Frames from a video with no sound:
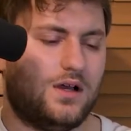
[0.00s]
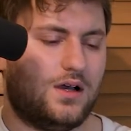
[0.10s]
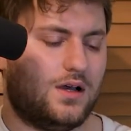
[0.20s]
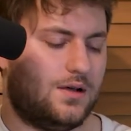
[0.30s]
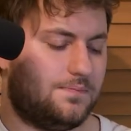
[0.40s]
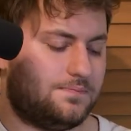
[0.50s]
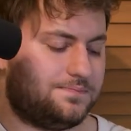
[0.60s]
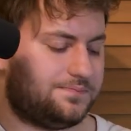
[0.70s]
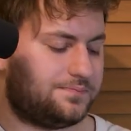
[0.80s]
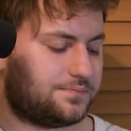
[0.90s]

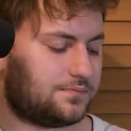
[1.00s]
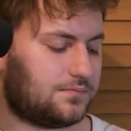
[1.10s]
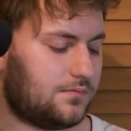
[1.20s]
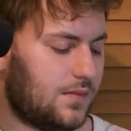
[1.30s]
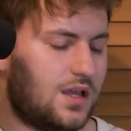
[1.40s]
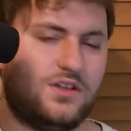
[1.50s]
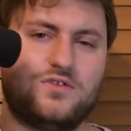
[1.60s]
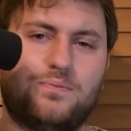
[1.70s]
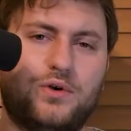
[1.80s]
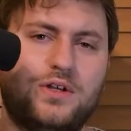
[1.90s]
it's
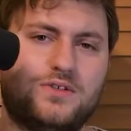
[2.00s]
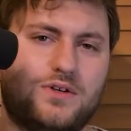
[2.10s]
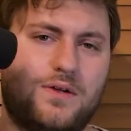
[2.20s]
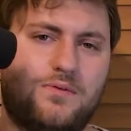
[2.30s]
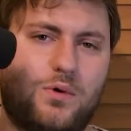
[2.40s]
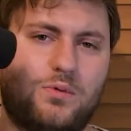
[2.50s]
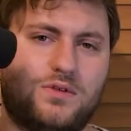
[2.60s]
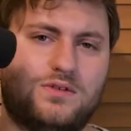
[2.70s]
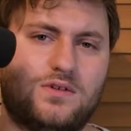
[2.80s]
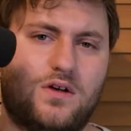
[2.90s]
a pretty
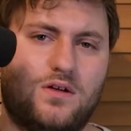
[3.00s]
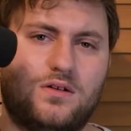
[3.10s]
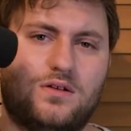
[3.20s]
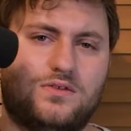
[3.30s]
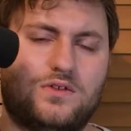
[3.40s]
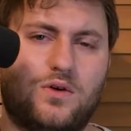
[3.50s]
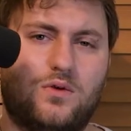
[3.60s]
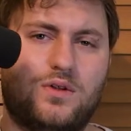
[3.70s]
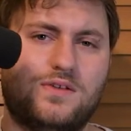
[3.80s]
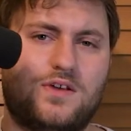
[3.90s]
straightforward song.
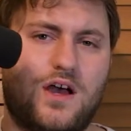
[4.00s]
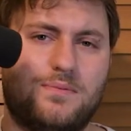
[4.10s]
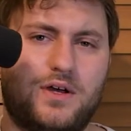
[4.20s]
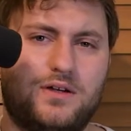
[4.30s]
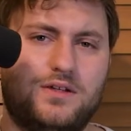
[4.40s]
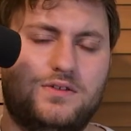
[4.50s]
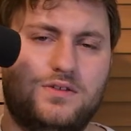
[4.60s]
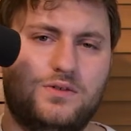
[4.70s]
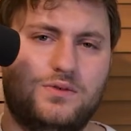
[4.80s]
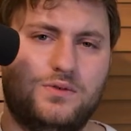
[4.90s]
So let's hop on
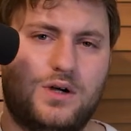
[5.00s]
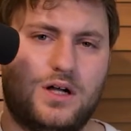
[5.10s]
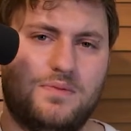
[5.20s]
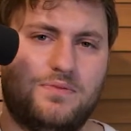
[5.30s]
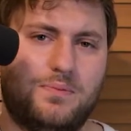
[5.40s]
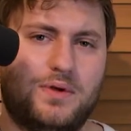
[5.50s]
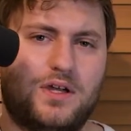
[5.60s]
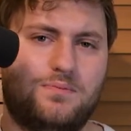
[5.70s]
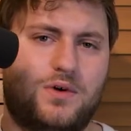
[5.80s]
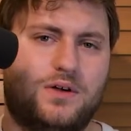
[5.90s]
into the
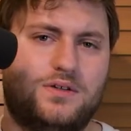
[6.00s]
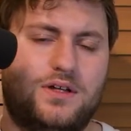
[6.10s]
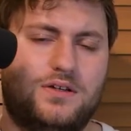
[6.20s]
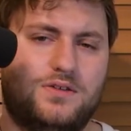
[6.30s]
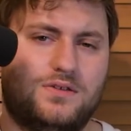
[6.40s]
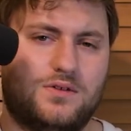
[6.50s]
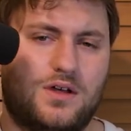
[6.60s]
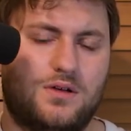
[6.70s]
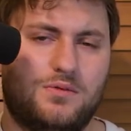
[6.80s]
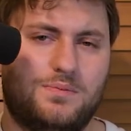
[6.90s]
picking part that is
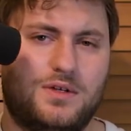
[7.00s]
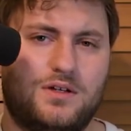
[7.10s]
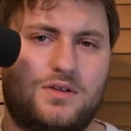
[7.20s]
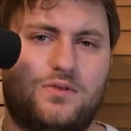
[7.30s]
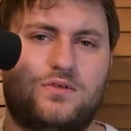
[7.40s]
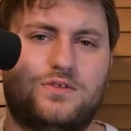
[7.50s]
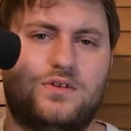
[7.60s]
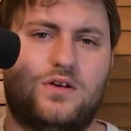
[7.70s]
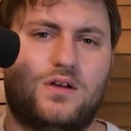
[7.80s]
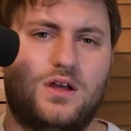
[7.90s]
repeating through the
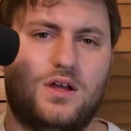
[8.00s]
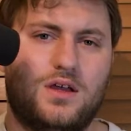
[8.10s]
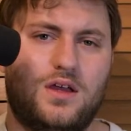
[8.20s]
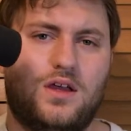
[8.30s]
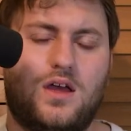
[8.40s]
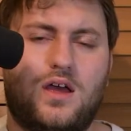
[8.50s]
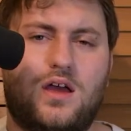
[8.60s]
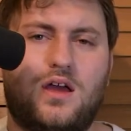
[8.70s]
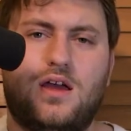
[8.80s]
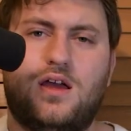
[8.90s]
song.
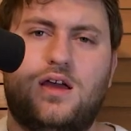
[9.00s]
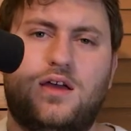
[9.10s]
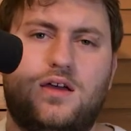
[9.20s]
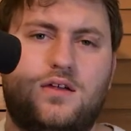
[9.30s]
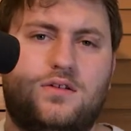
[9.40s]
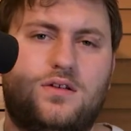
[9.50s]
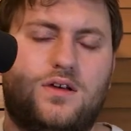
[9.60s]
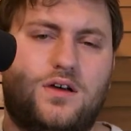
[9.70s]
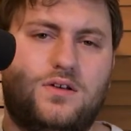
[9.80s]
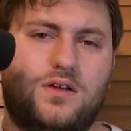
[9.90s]
And
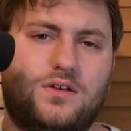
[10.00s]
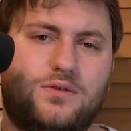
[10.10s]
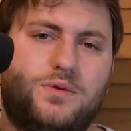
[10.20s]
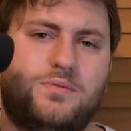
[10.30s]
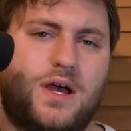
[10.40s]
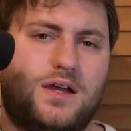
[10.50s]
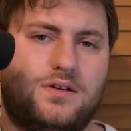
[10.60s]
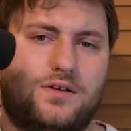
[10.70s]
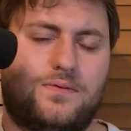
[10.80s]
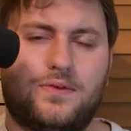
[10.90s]
another
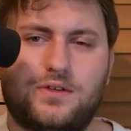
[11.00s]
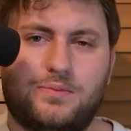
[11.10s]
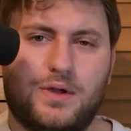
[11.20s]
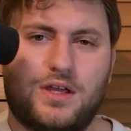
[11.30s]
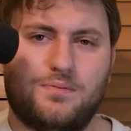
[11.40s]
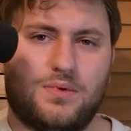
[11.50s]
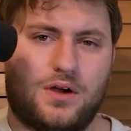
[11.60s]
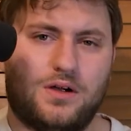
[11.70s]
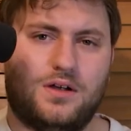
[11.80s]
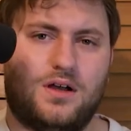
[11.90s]
reminder for this picking
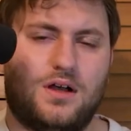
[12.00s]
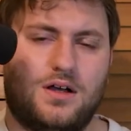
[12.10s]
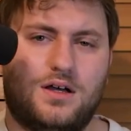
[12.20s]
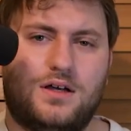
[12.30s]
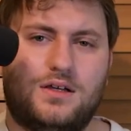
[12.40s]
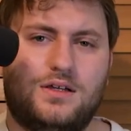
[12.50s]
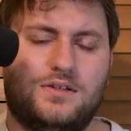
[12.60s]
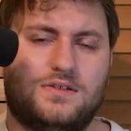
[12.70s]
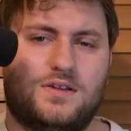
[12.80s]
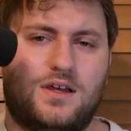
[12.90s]
part
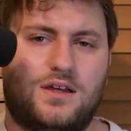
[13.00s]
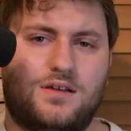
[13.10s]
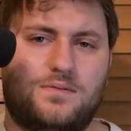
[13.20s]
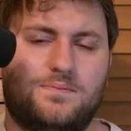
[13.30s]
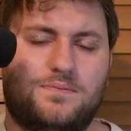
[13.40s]
is that